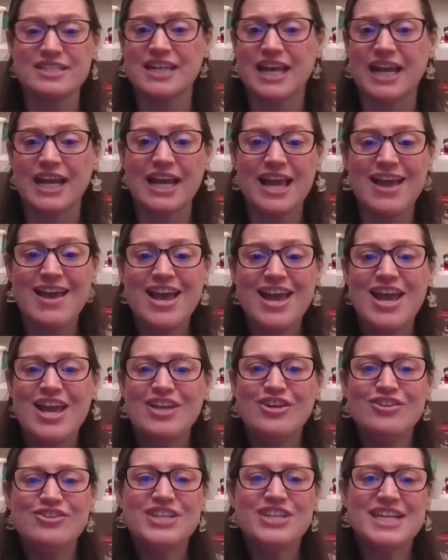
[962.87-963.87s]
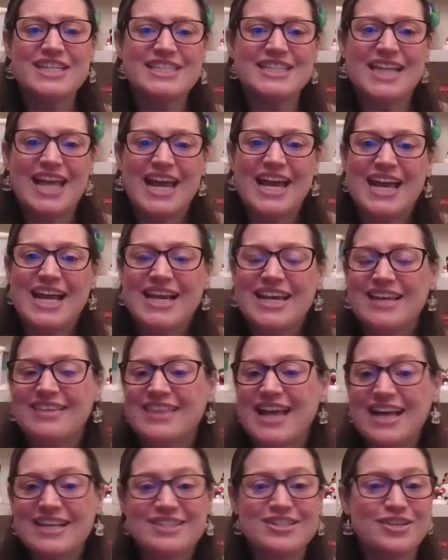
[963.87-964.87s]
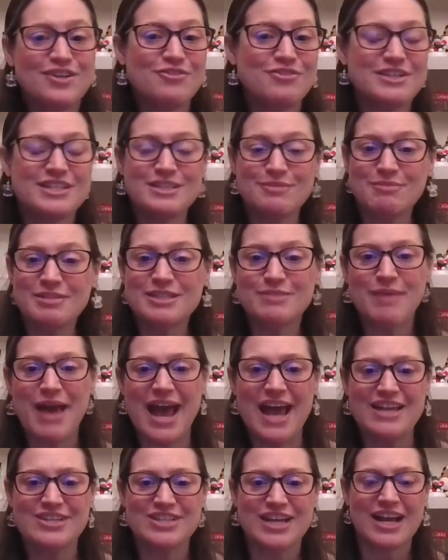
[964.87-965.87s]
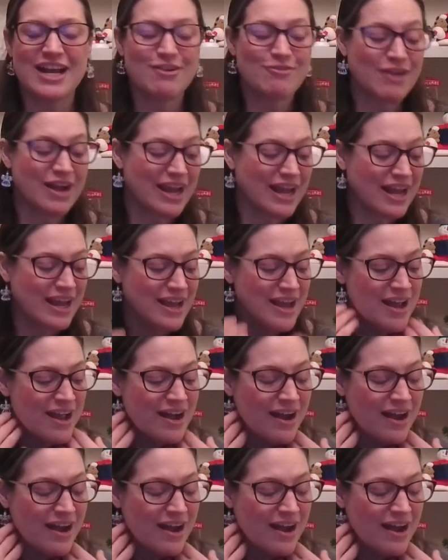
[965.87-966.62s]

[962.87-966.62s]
Like, that's the Christmas magic, right?